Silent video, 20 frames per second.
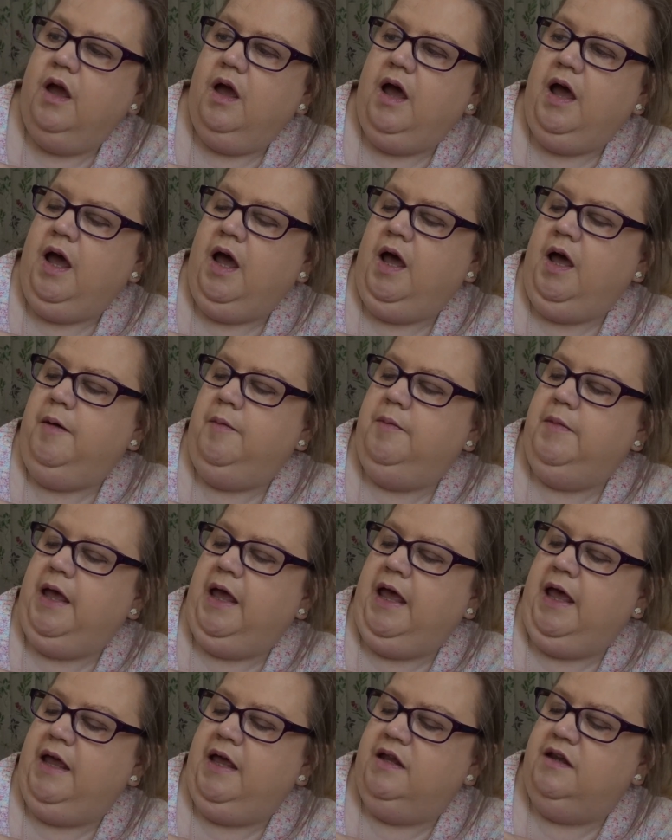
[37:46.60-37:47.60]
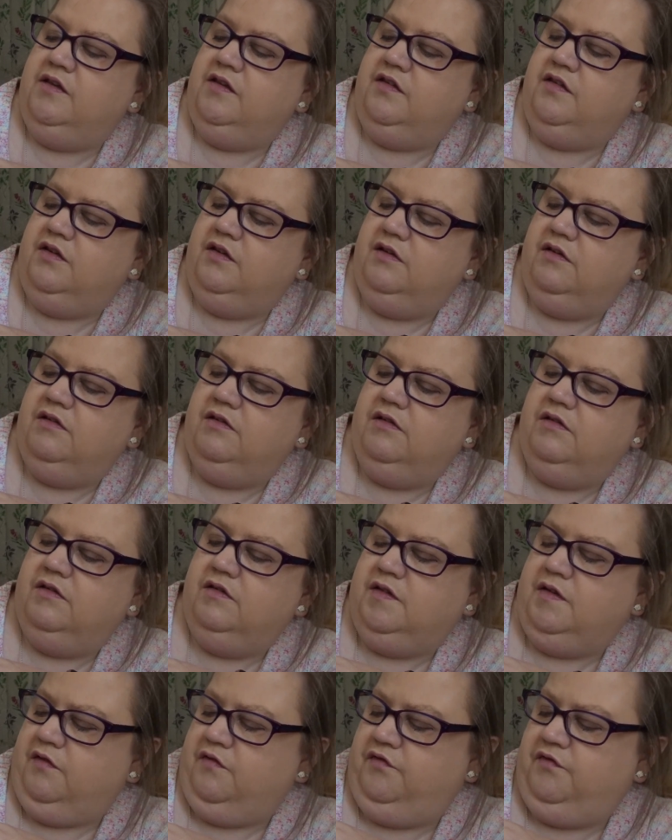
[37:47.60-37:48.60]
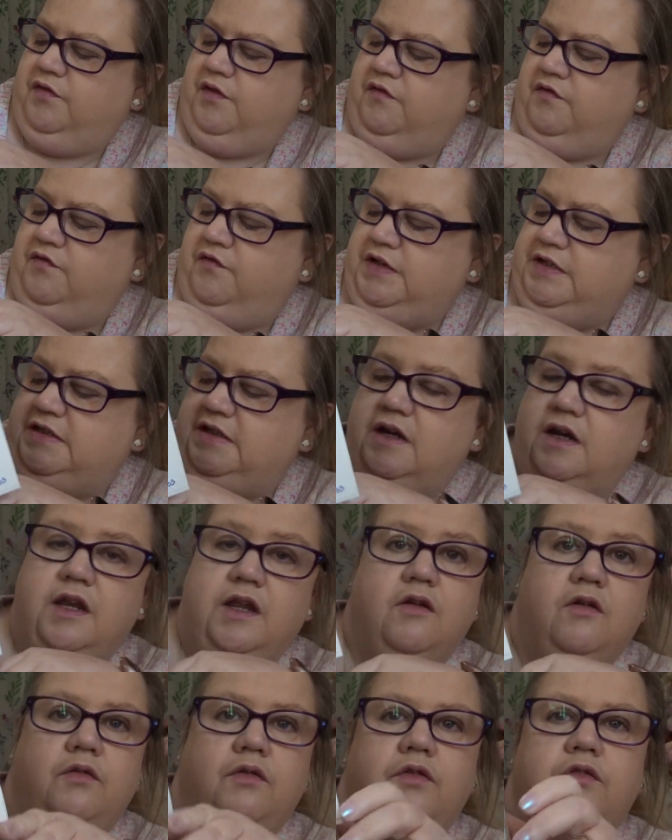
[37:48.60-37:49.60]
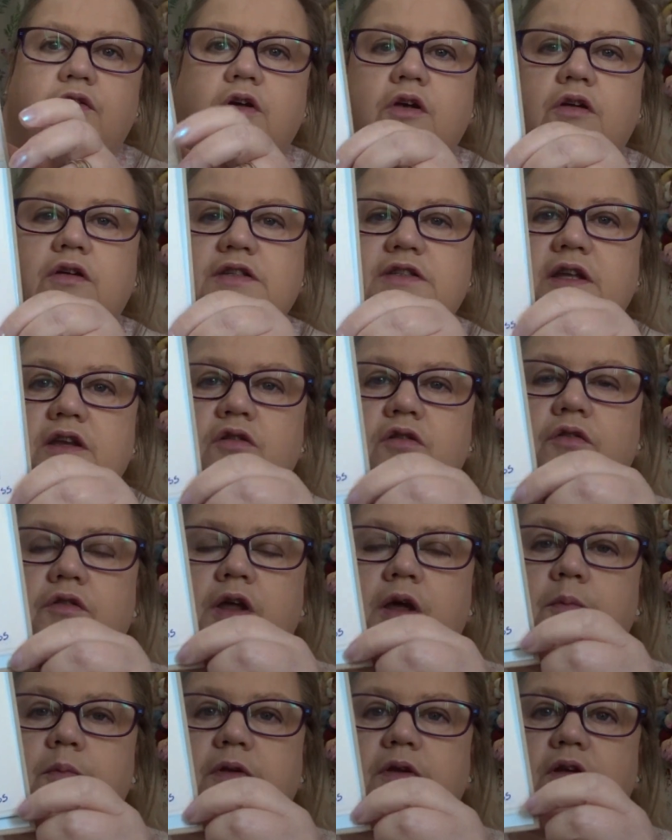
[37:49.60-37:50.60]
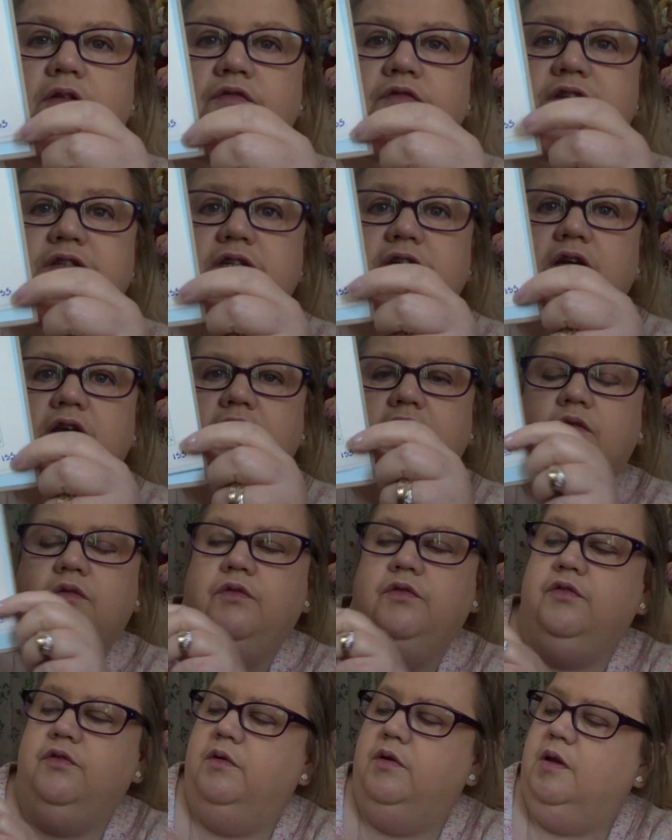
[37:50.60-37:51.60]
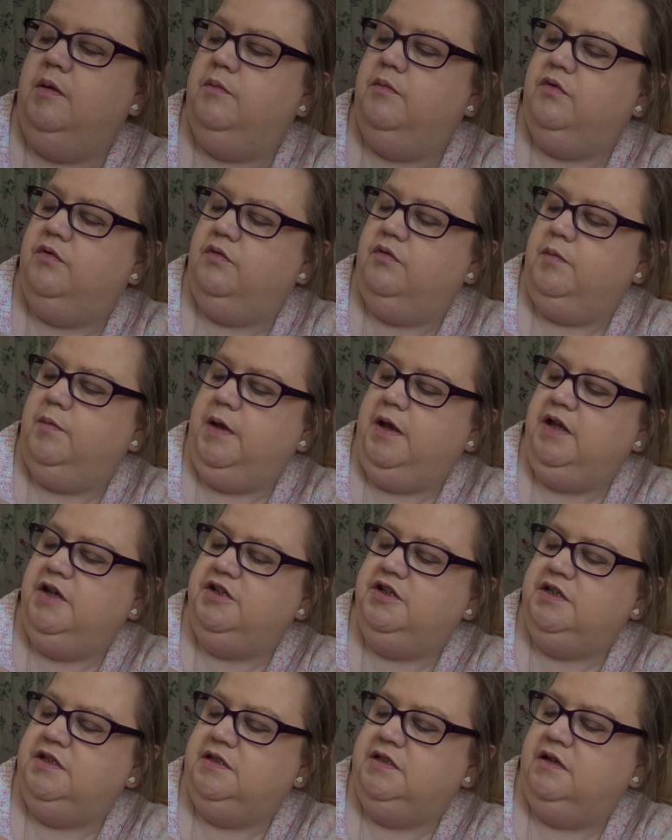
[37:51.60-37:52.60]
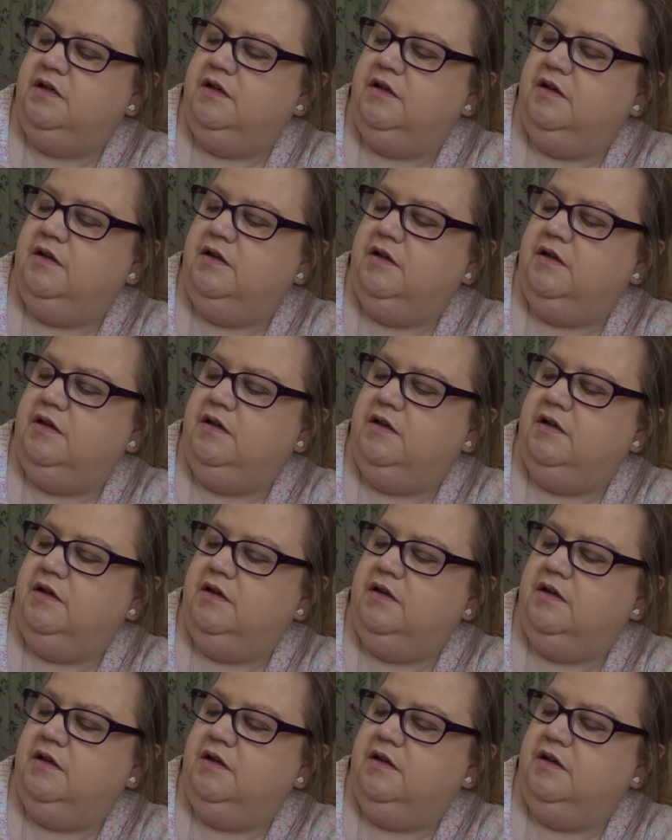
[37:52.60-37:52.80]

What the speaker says: And so I've physically gone through, because they're not numbered, I've physically gone through and numbered all the pages.